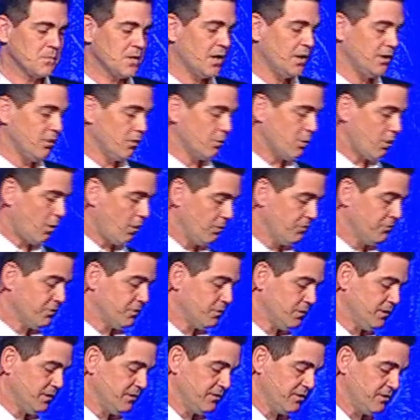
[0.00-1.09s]
You know,
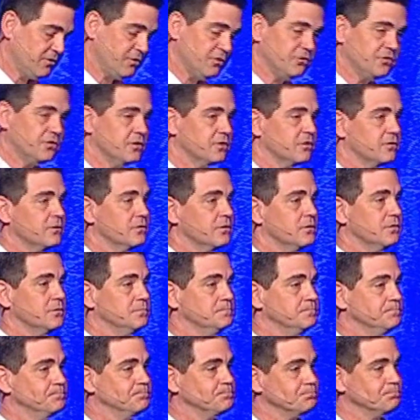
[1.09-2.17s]
cultural institutions,
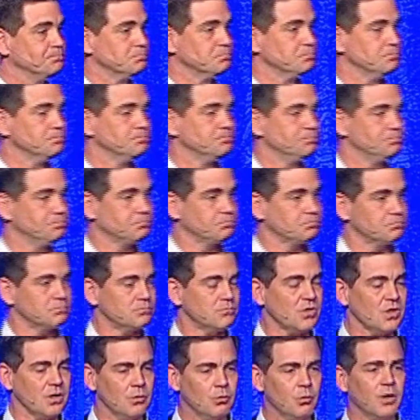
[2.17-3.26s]

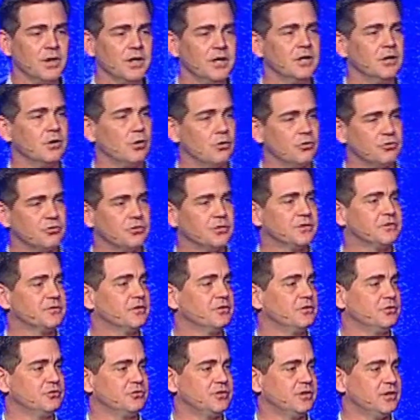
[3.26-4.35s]
running a cultural
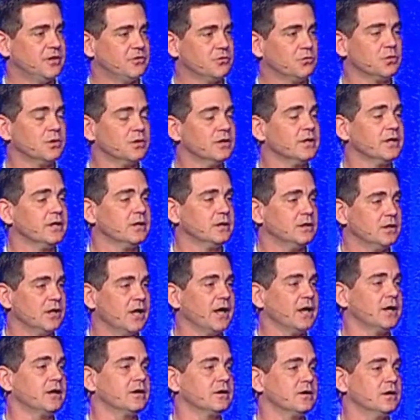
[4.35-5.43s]
institution is really
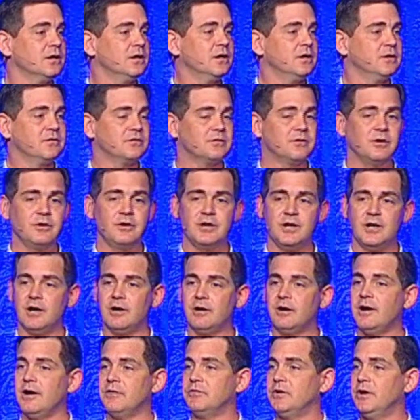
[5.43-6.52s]
like steering an
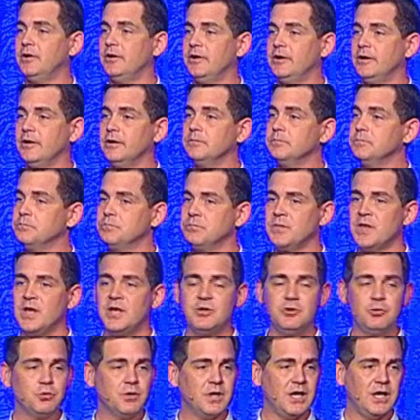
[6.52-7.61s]
aircraft carrier.
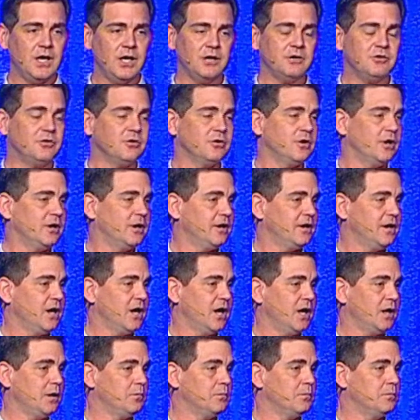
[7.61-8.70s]
You can't turn on a
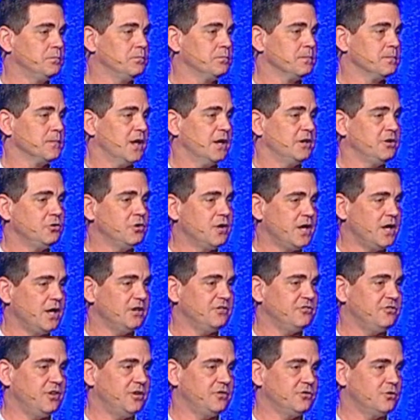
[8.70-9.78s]
dime, and you can't
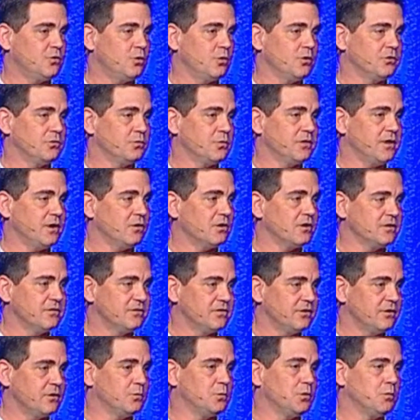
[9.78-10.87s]
change course without
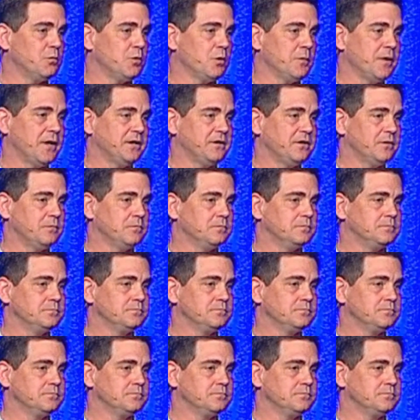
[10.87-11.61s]
considerable momentum.